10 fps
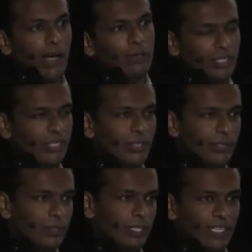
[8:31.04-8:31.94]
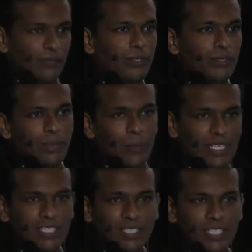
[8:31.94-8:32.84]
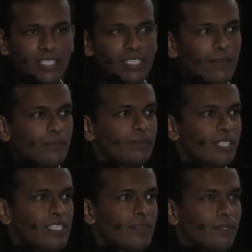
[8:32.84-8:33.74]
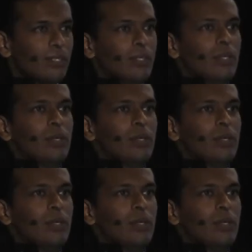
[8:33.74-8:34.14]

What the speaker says: to show you like a few dependencies of TensorFlow.